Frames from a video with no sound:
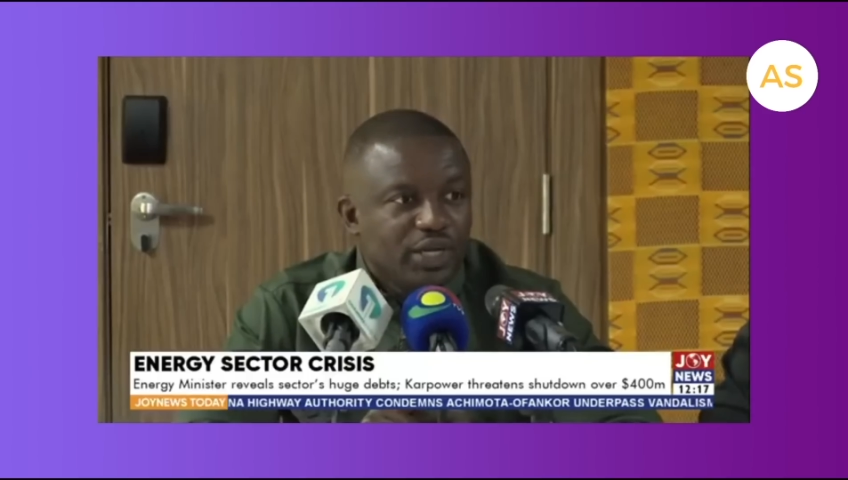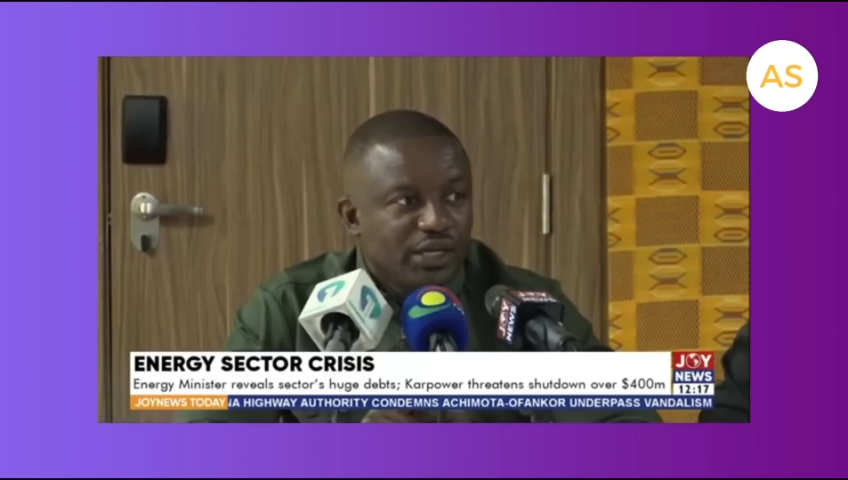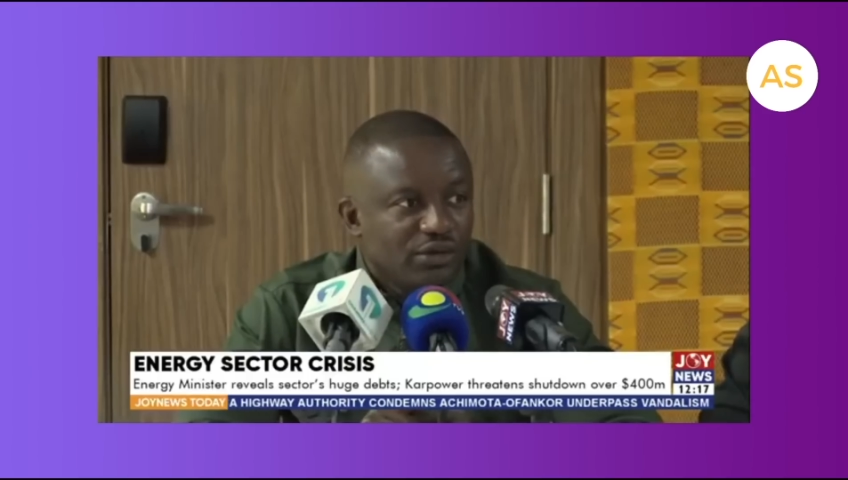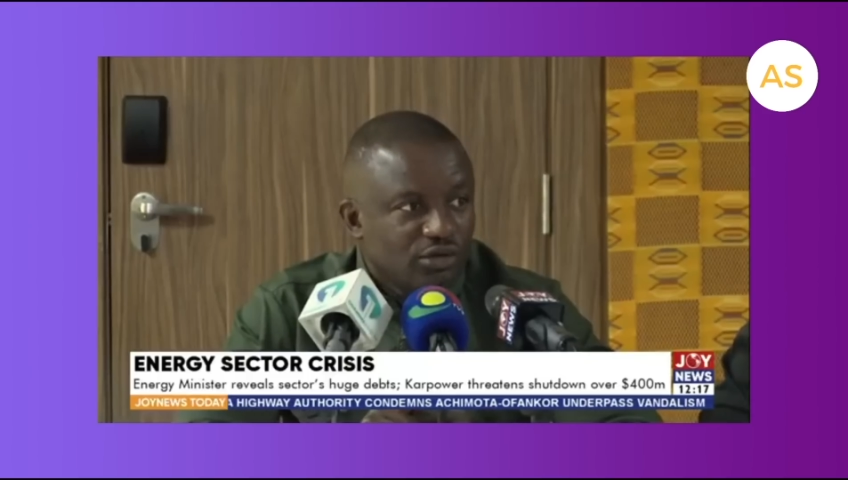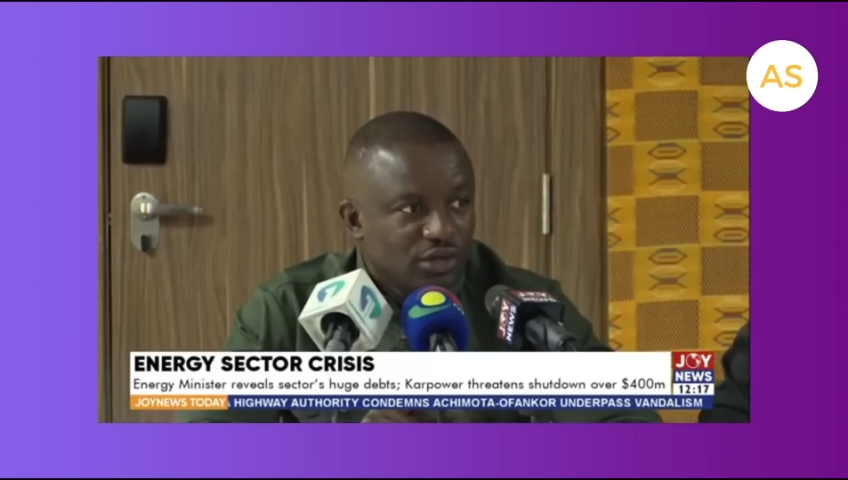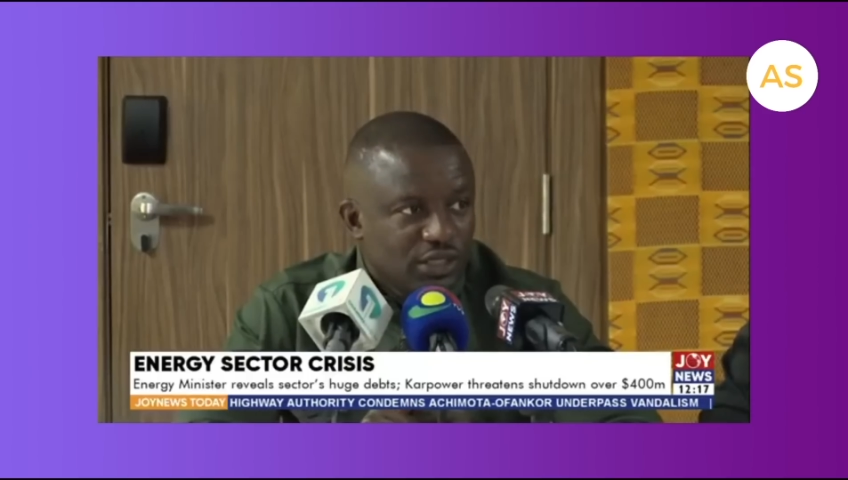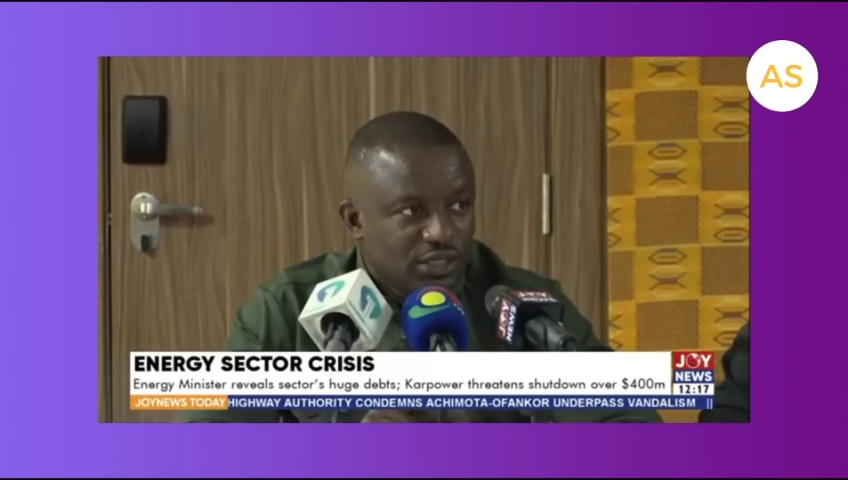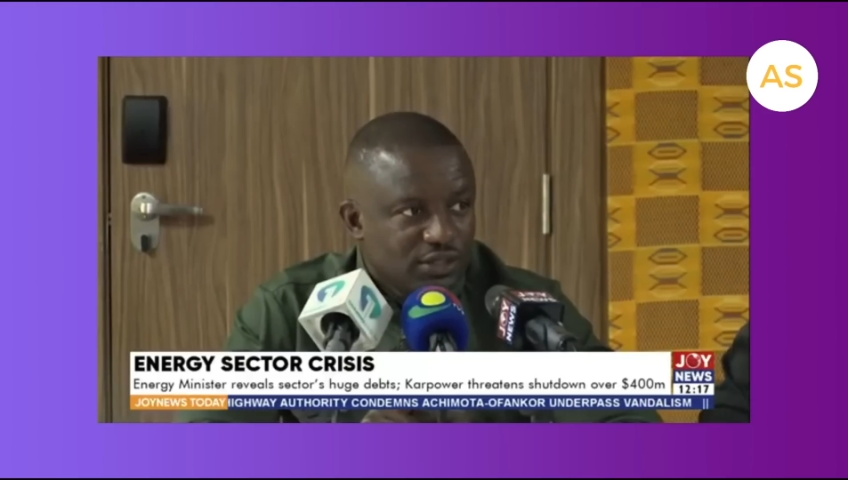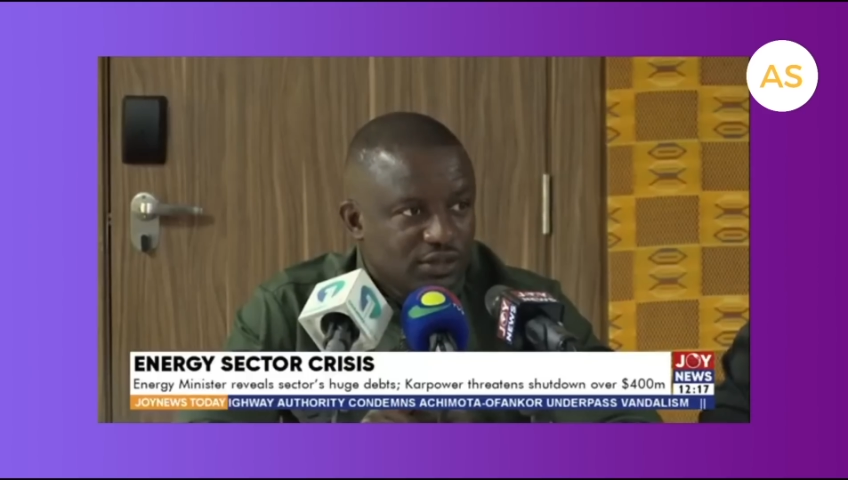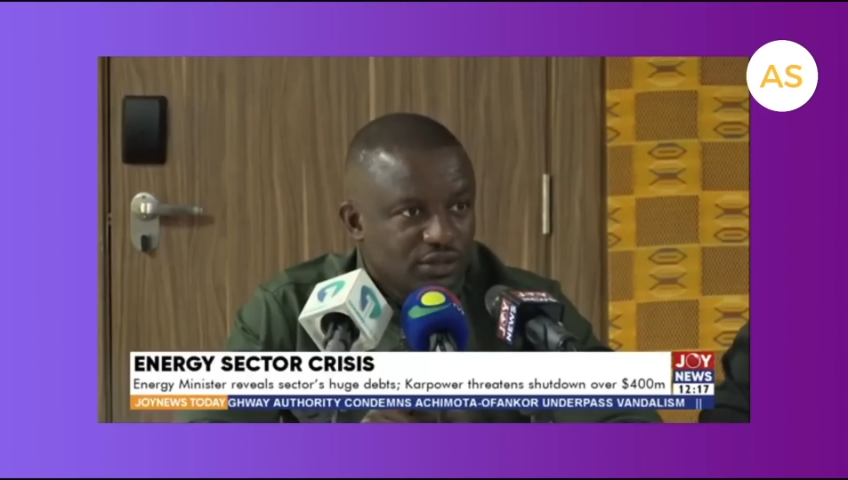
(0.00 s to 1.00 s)
billion
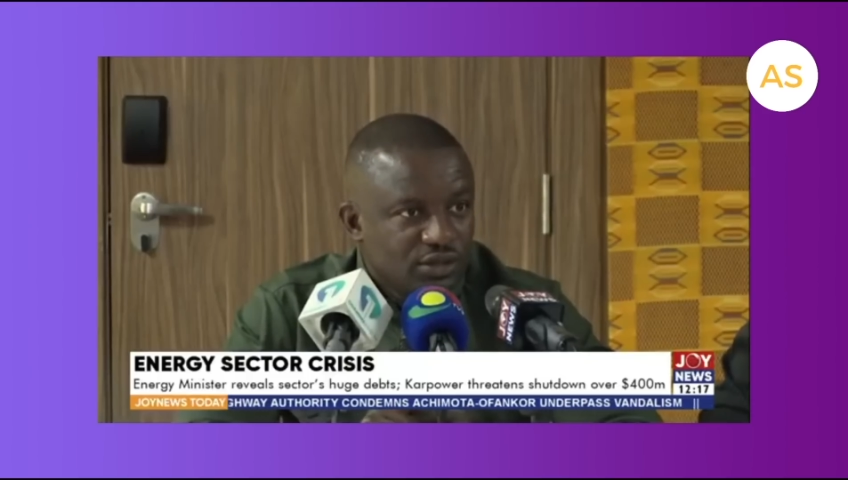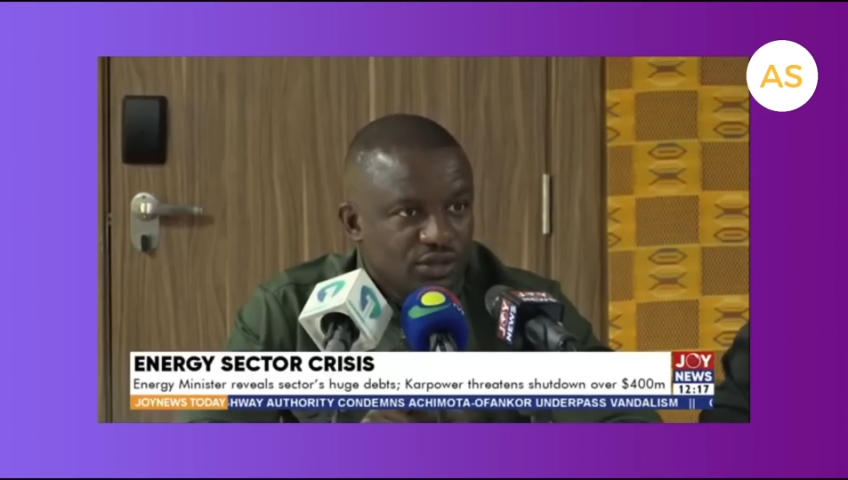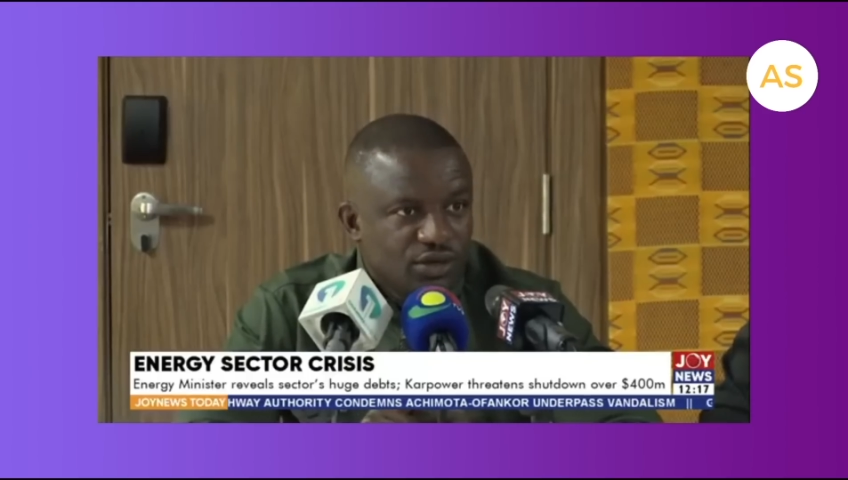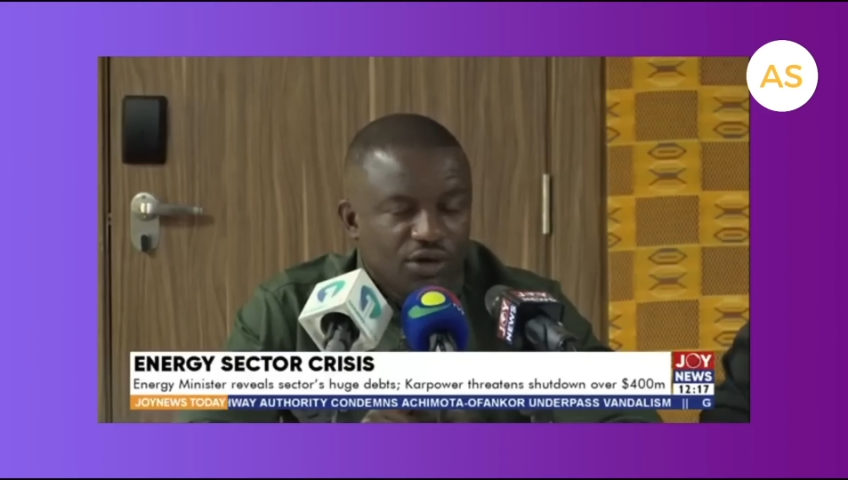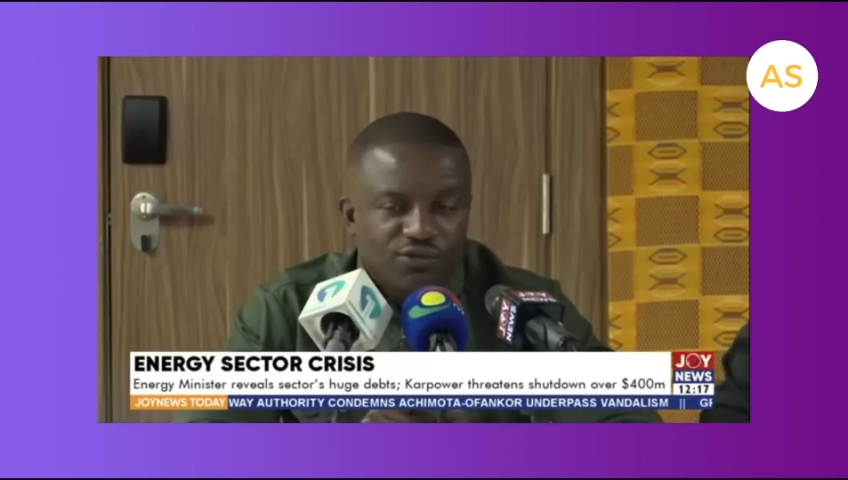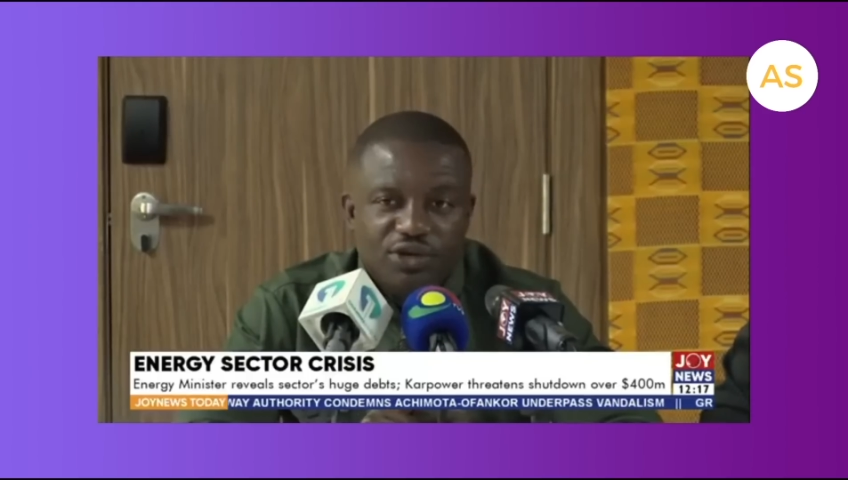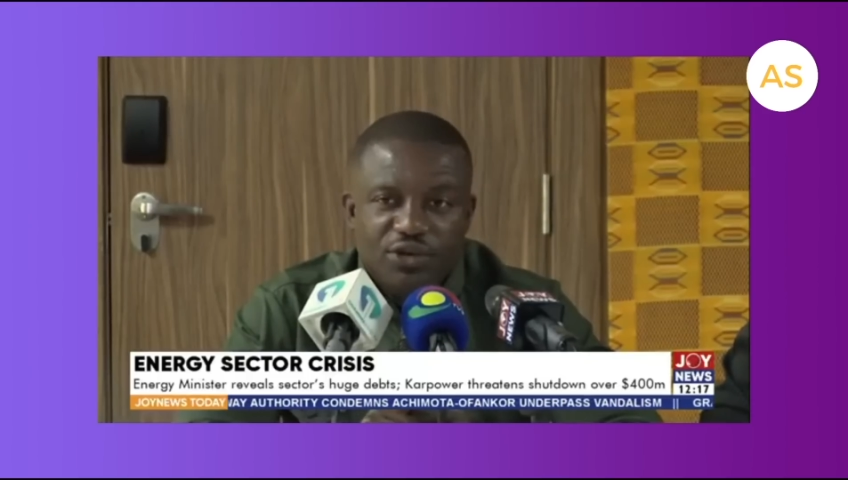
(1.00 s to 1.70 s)
of